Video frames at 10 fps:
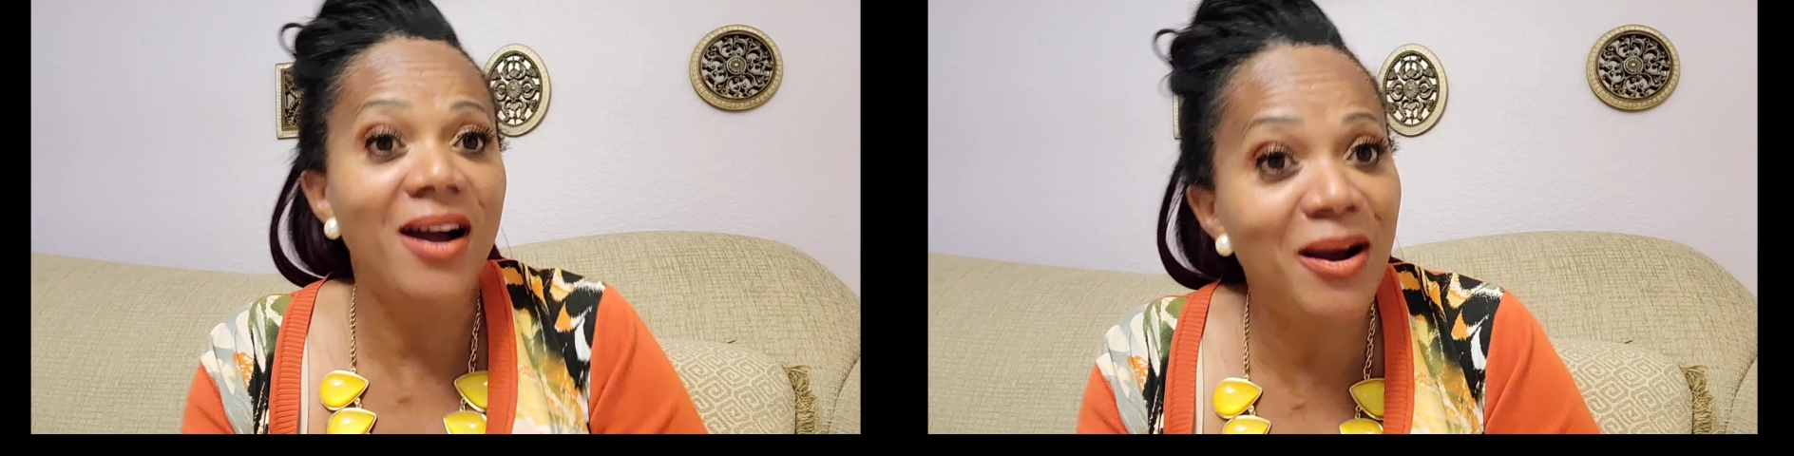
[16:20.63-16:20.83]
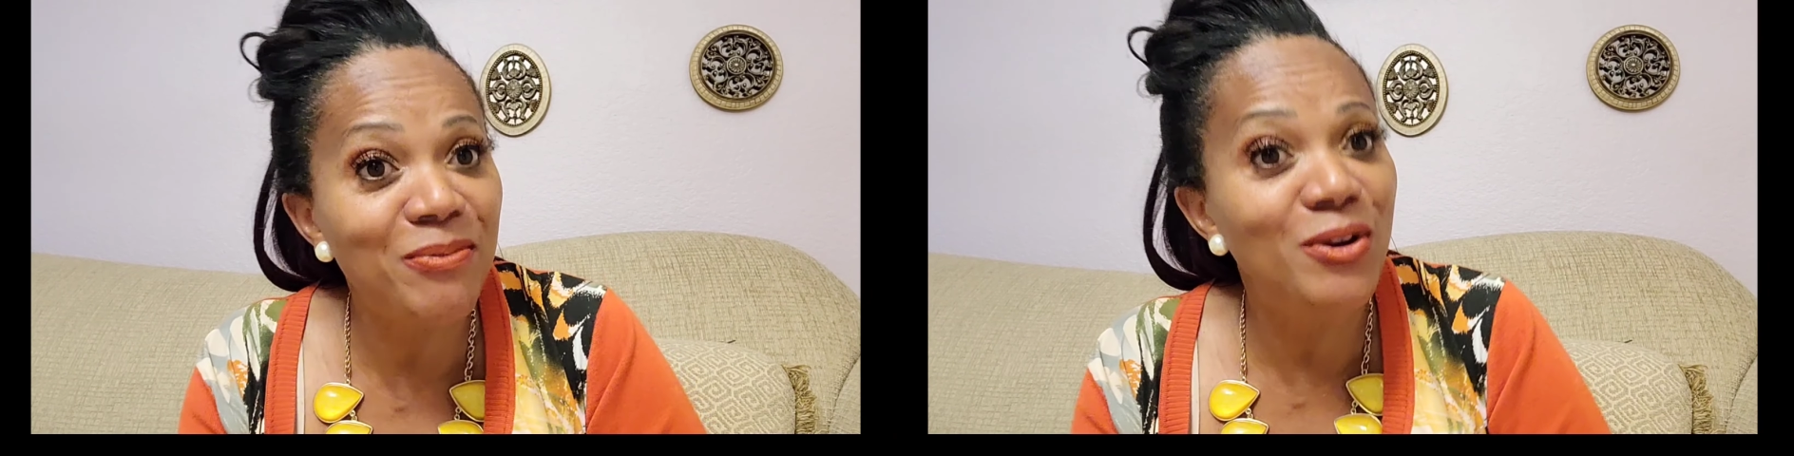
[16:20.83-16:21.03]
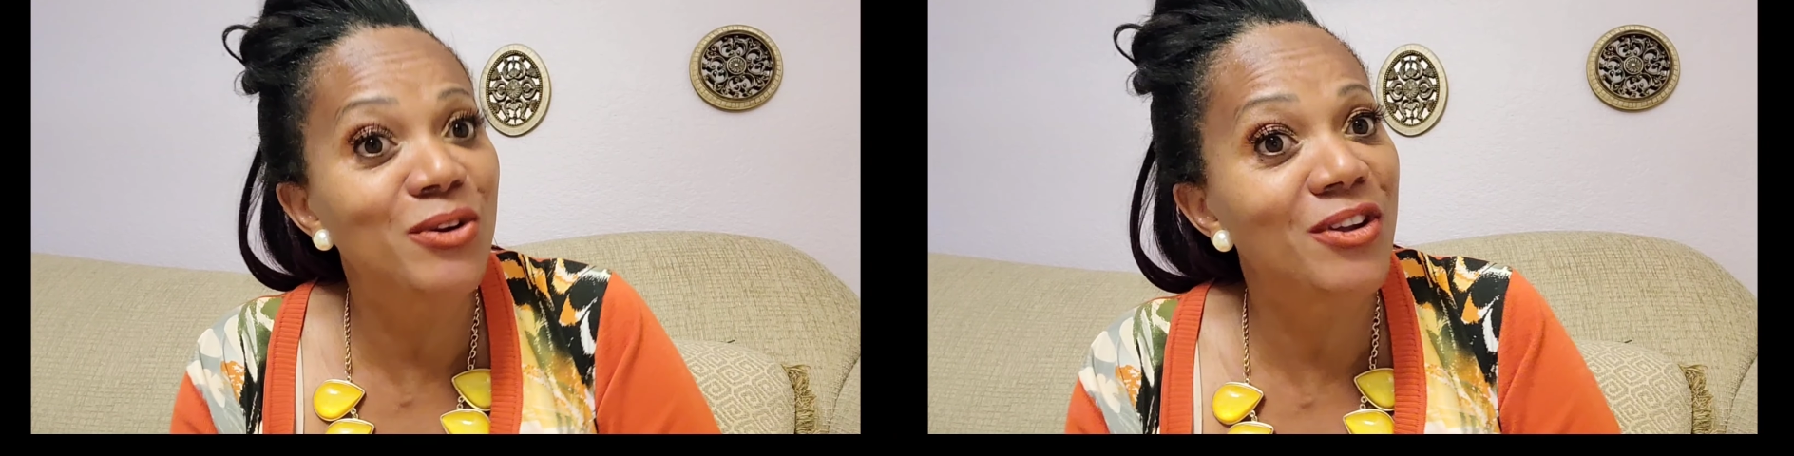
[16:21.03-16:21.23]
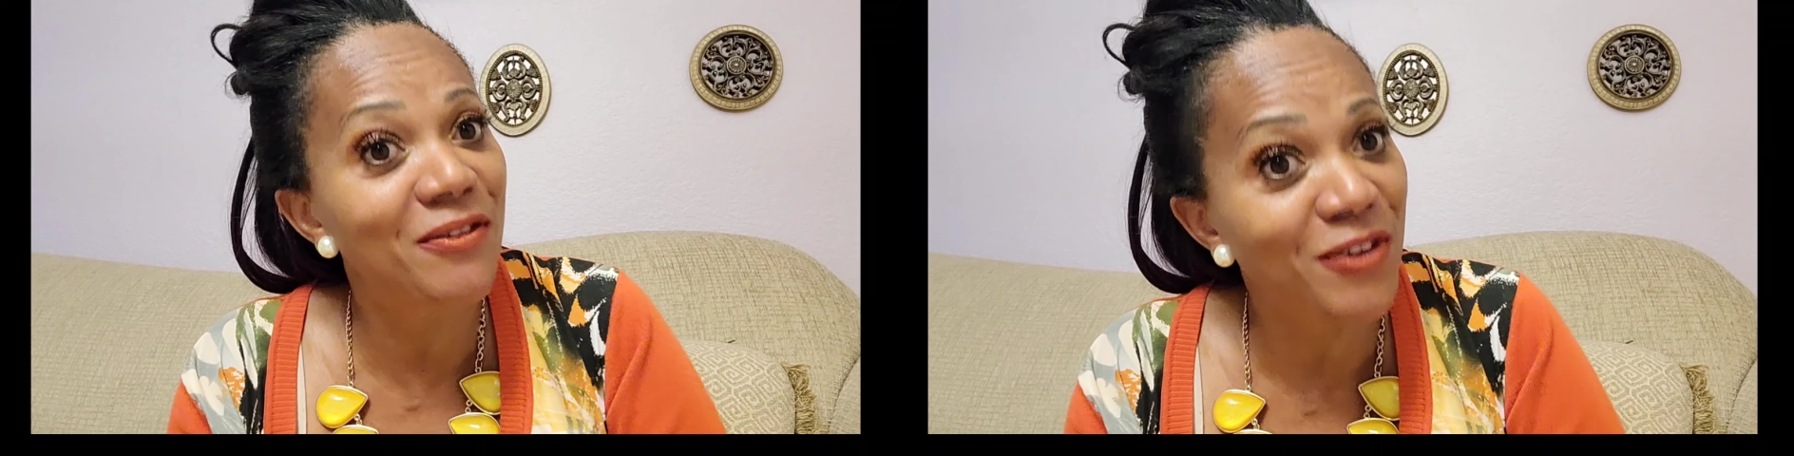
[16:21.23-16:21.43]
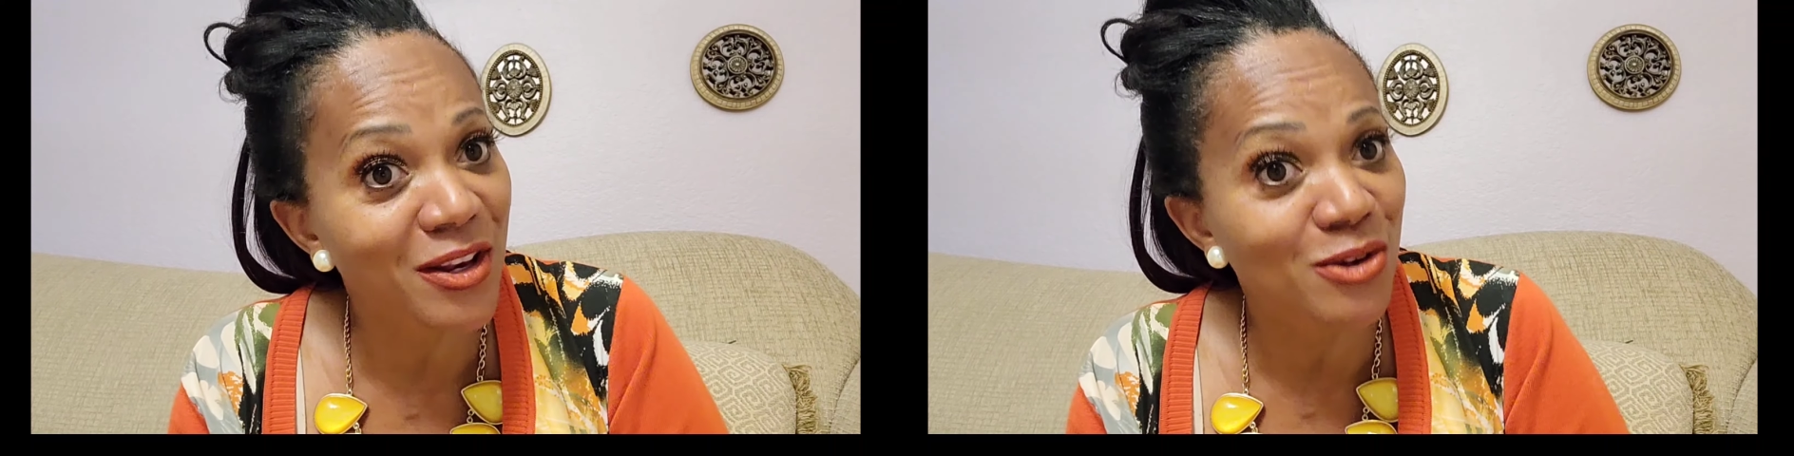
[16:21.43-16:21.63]
upload your
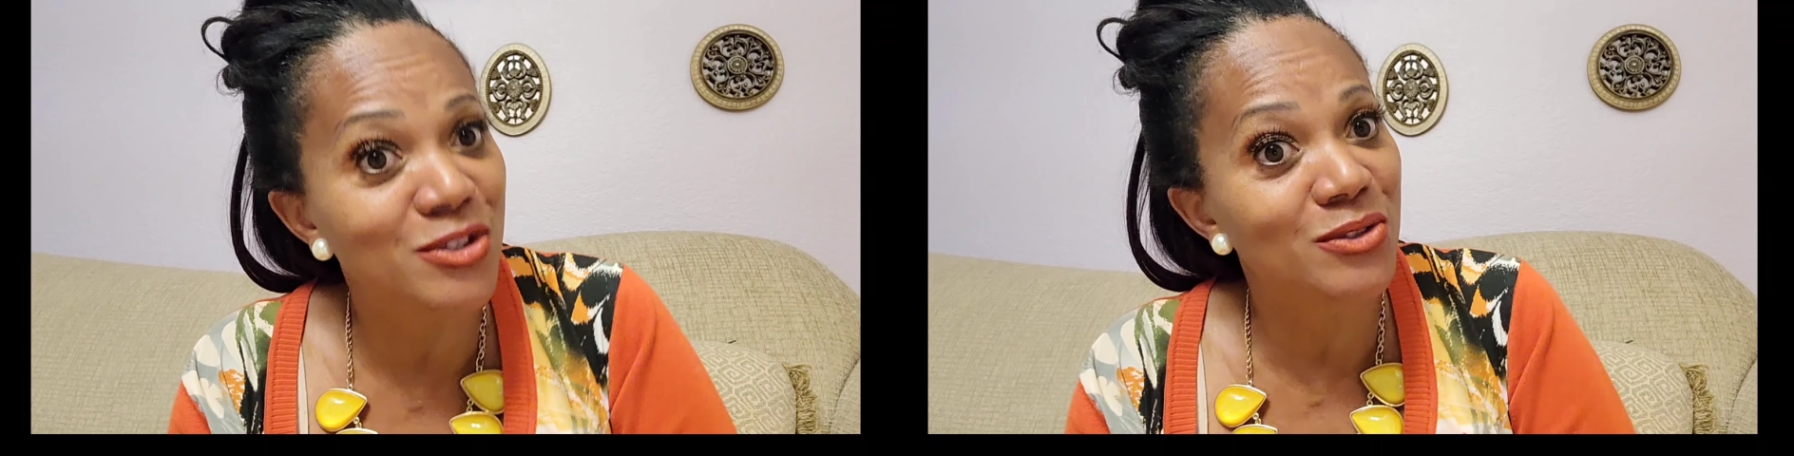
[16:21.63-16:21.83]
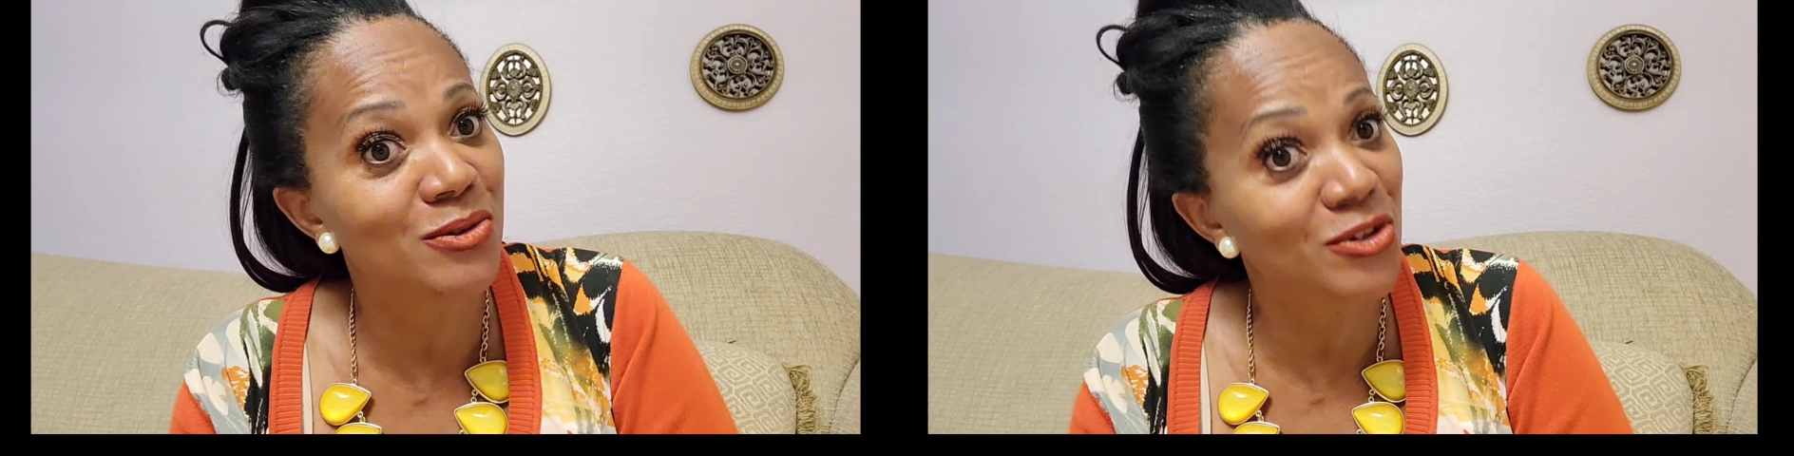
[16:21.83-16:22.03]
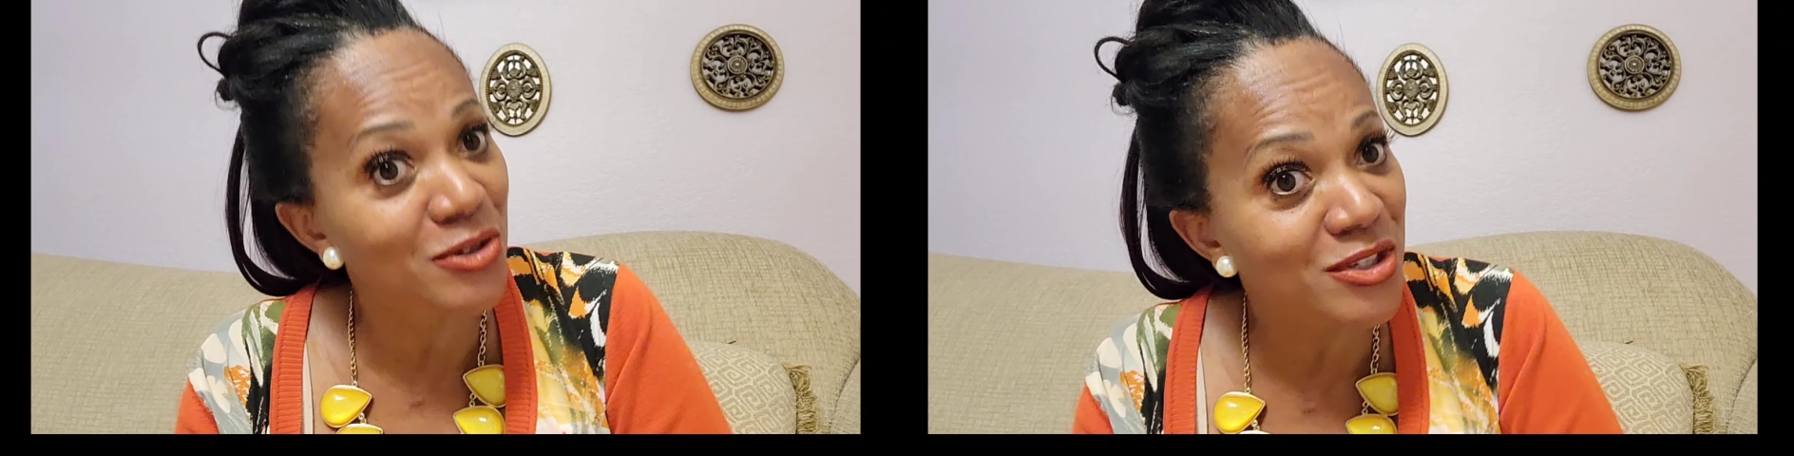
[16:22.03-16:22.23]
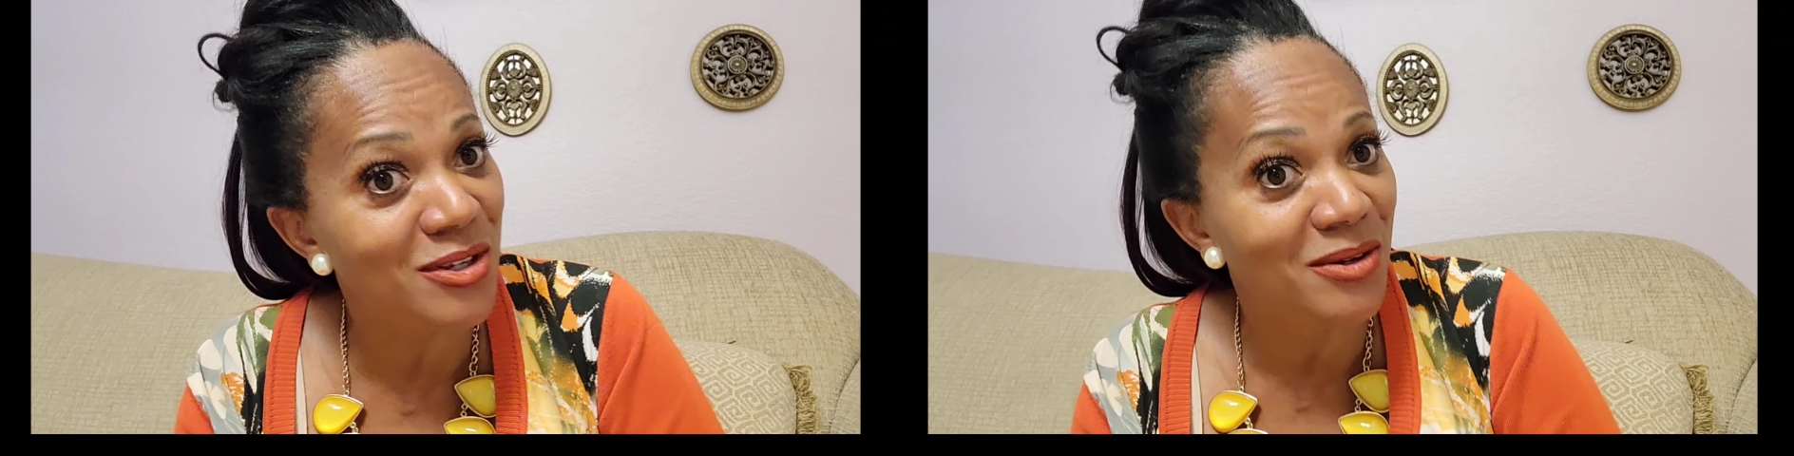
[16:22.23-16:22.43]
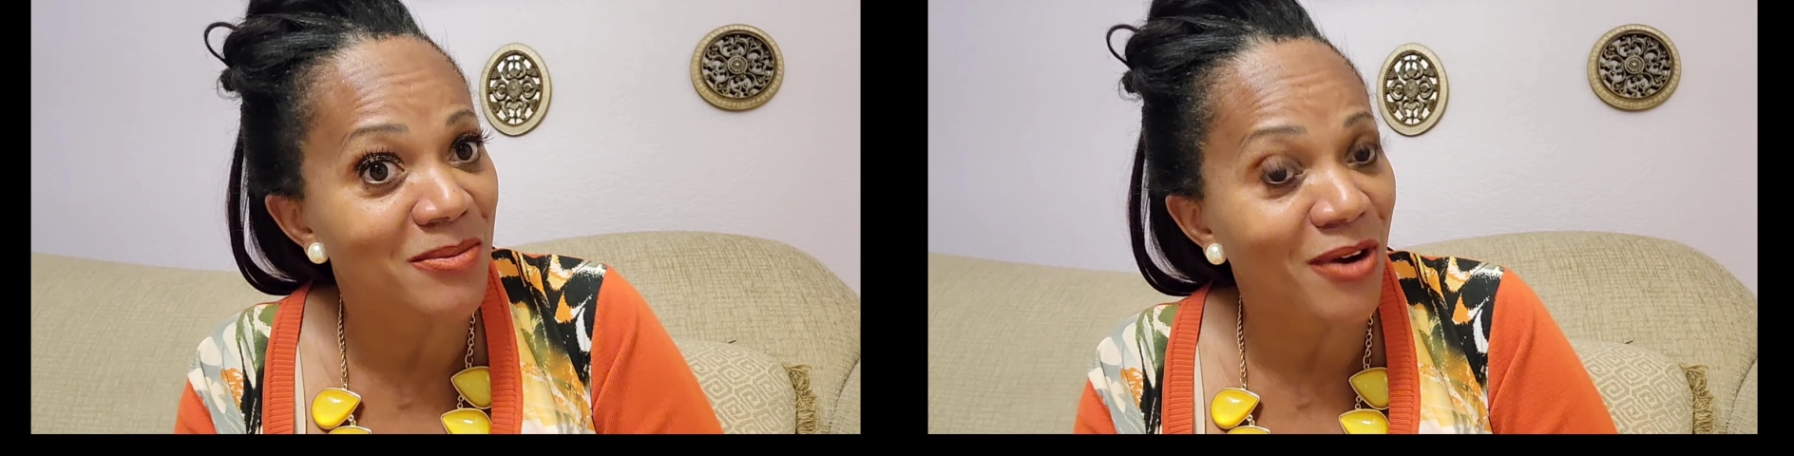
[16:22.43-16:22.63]
videos to YouTube.